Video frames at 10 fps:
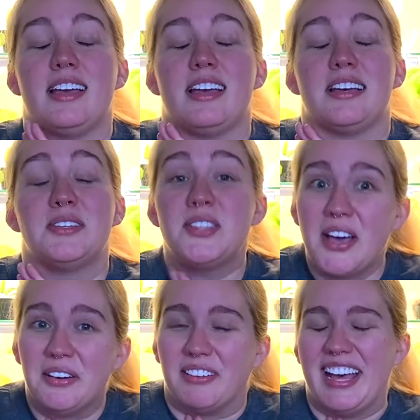
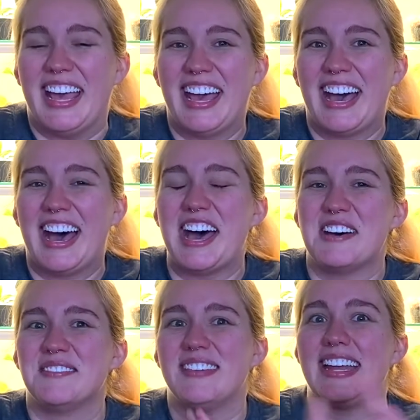So
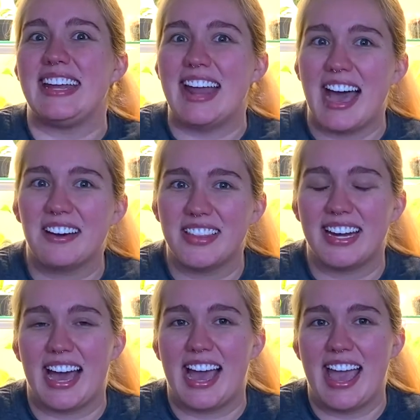now that
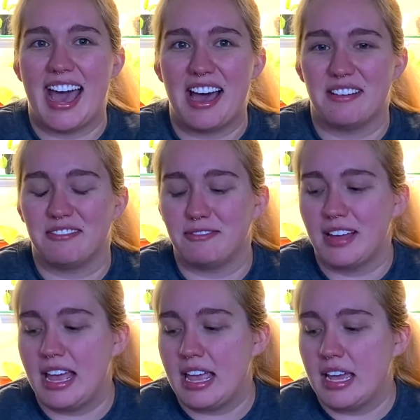I have
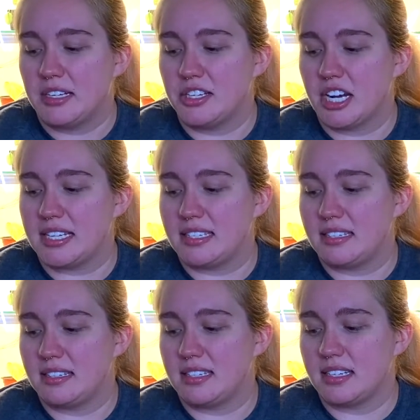just